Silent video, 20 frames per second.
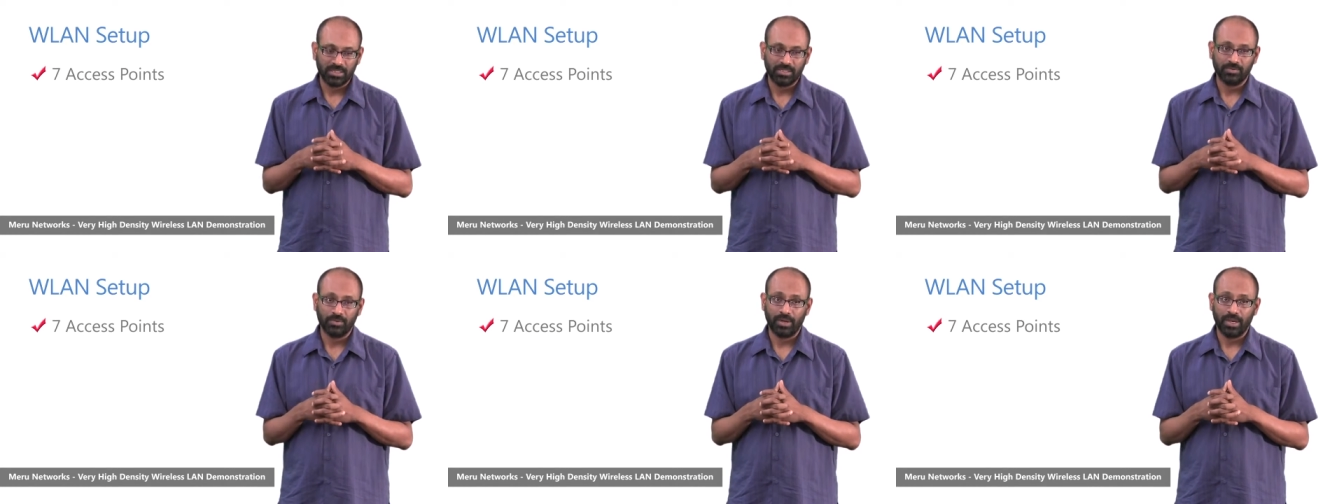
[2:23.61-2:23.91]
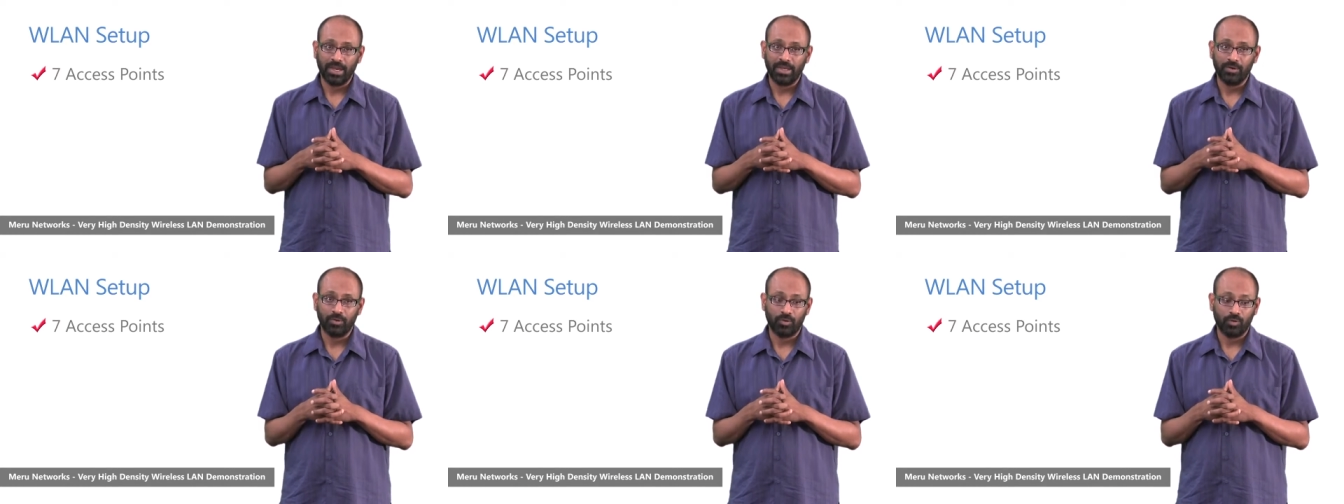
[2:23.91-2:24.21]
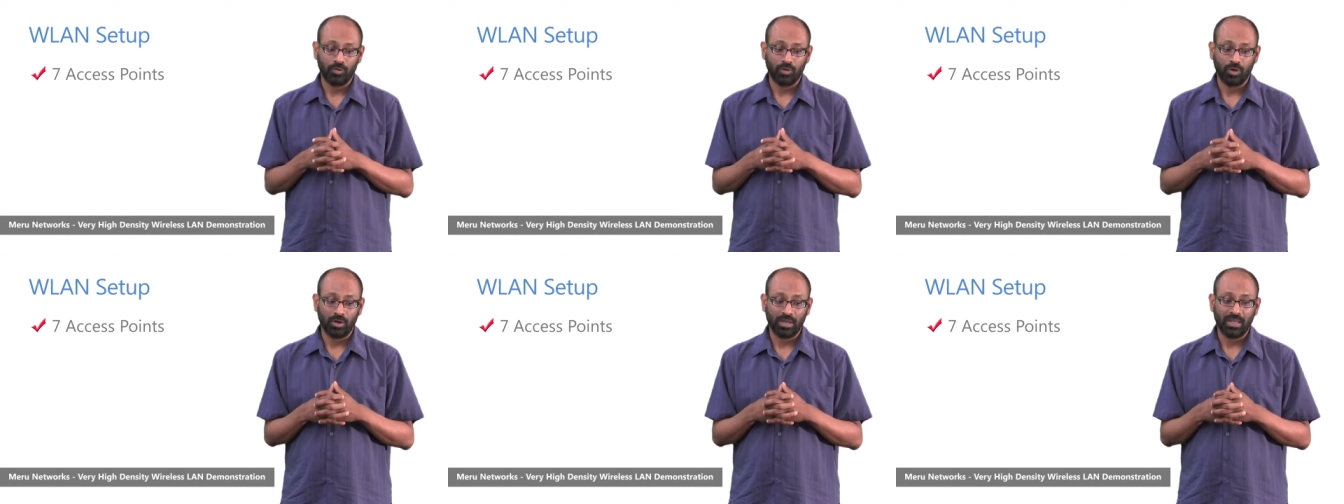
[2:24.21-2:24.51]
These were
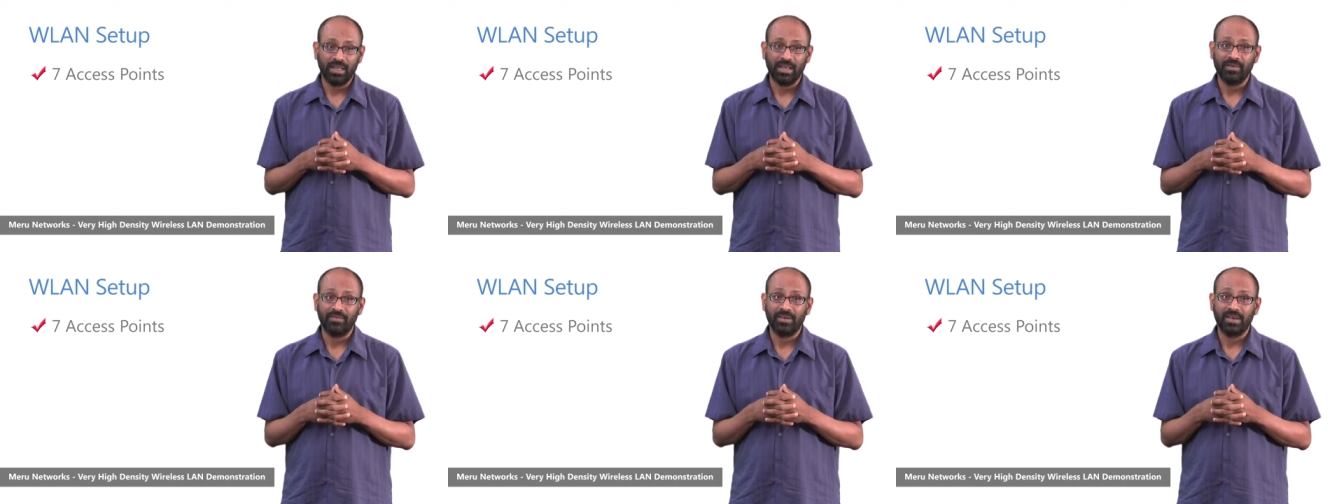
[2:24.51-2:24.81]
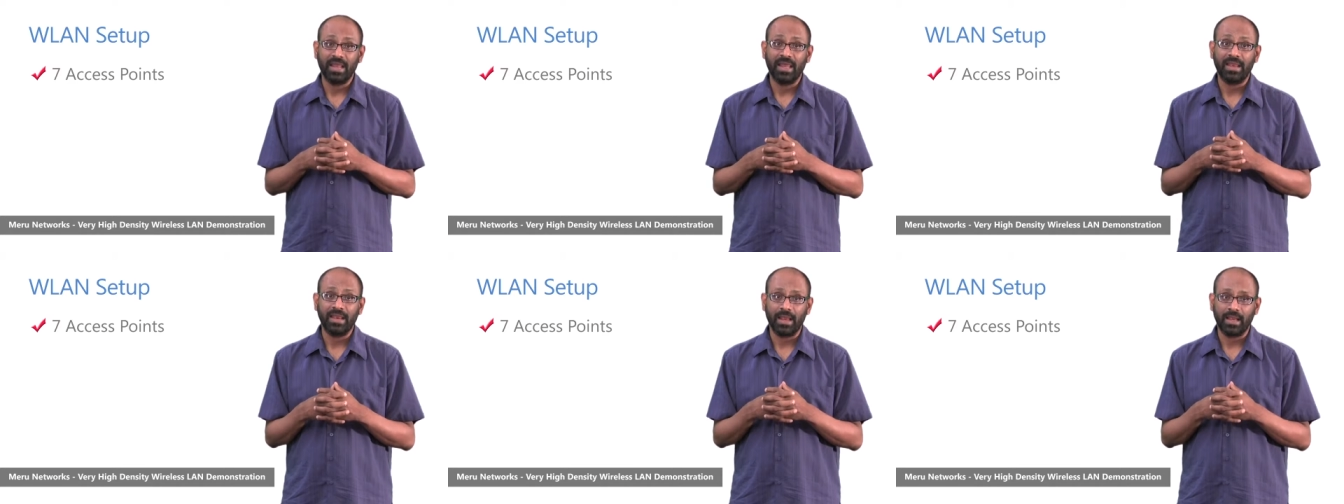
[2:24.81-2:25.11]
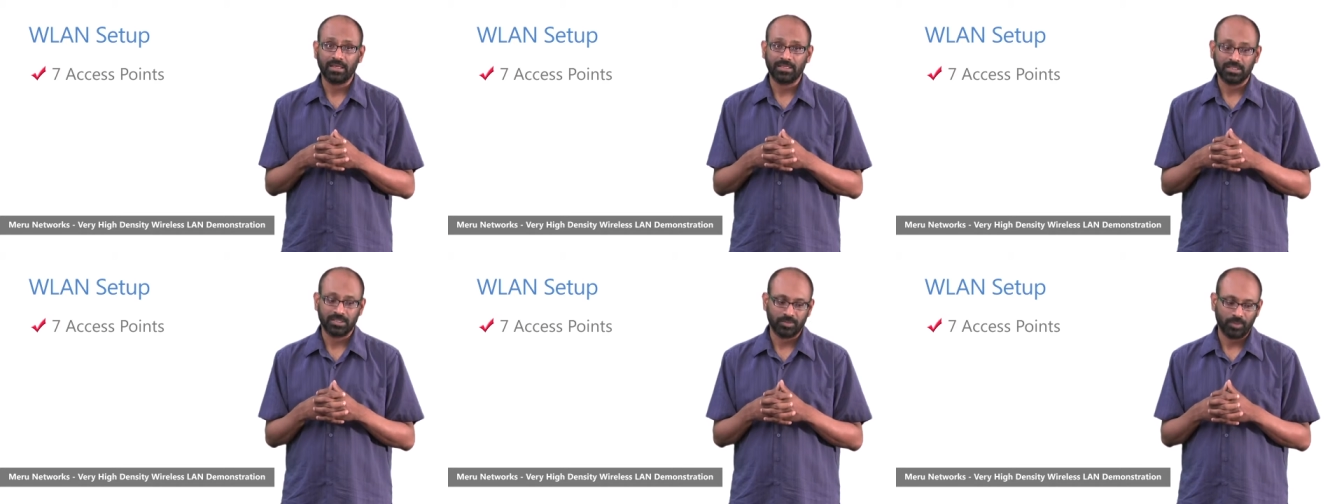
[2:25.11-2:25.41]
802.11n
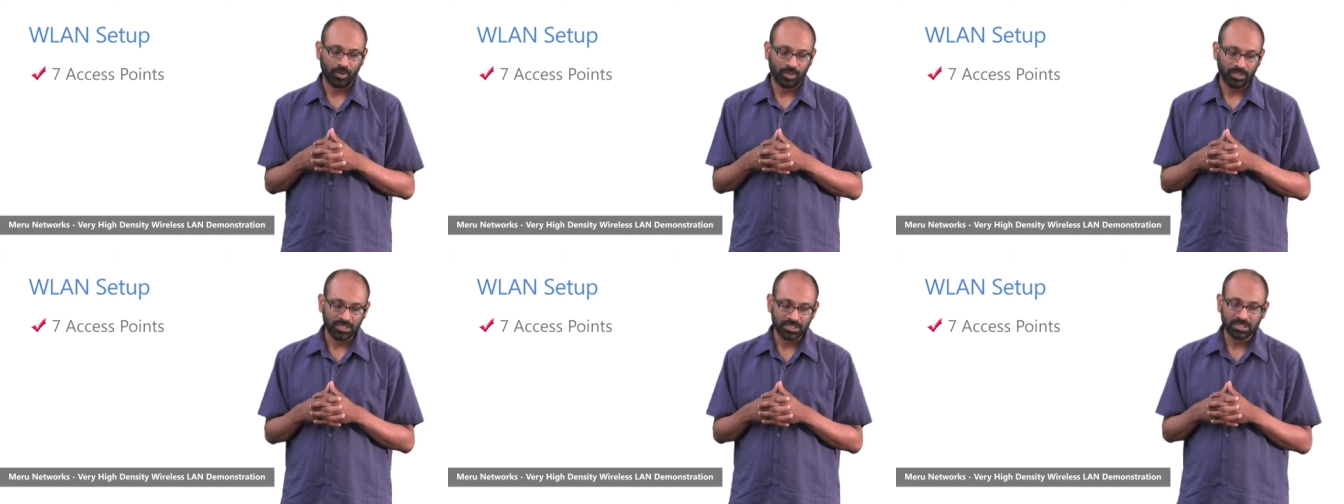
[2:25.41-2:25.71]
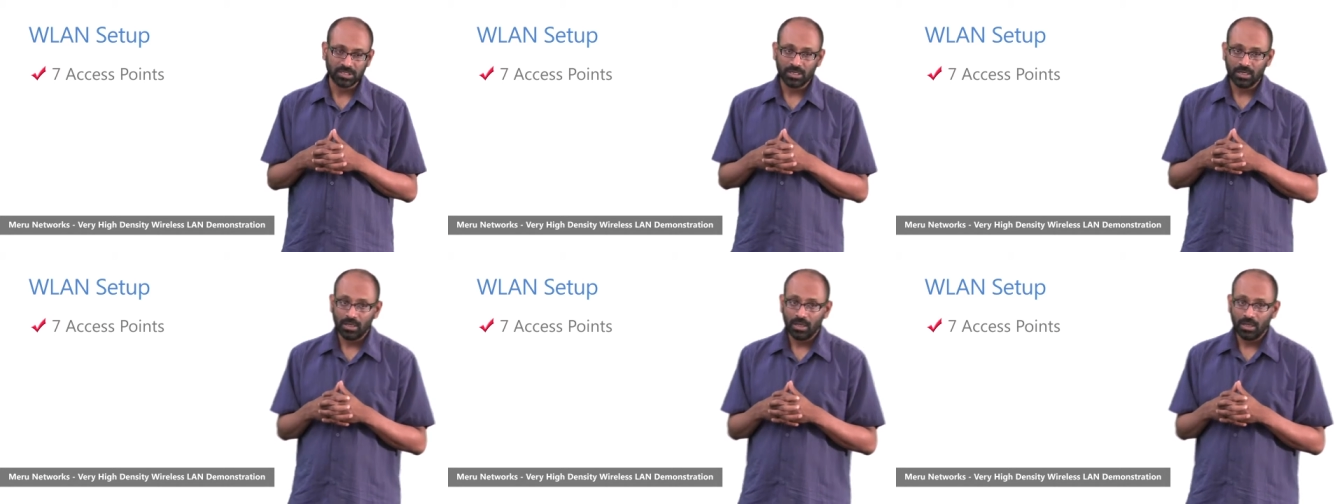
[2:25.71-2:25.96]
access points,